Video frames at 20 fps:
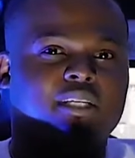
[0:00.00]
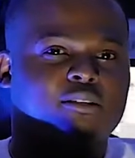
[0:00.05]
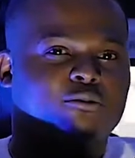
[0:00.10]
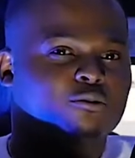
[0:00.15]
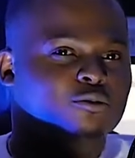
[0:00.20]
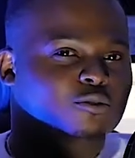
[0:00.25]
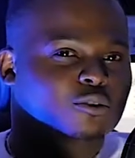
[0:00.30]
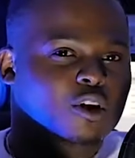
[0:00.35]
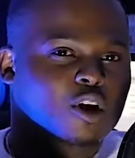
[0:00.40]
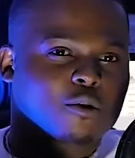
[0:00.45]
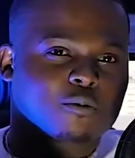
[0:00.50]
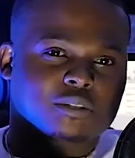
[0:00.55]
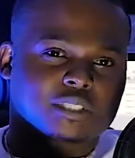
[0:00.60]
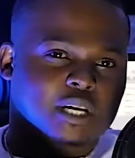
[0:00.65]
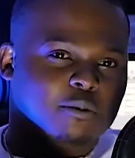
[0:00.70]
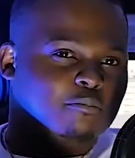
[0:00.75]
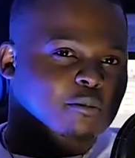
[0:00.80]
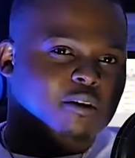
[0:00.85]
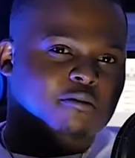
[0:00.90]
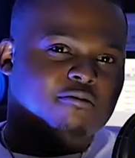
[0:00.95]
Like those are
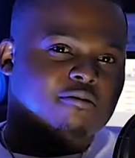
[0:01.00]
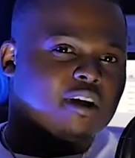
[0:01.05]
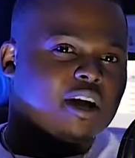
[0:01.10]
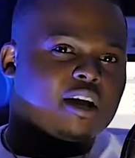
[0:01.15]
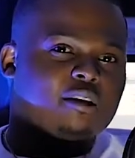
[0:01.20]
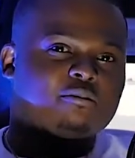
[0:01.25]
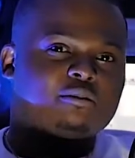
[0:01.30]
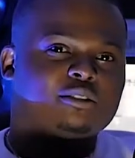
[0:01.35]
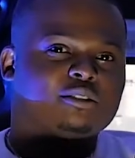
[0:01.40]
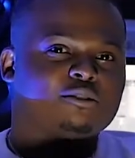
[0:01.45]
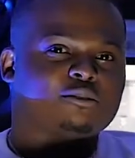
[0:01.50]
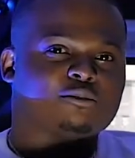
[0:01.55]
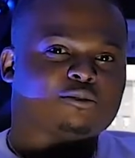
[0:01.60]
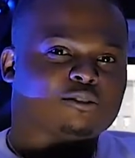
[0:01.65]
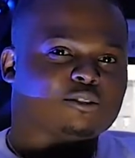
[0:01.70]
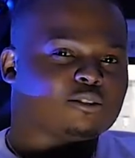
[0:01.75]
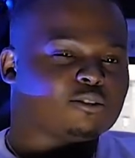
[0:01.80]
always like my vibes, you know.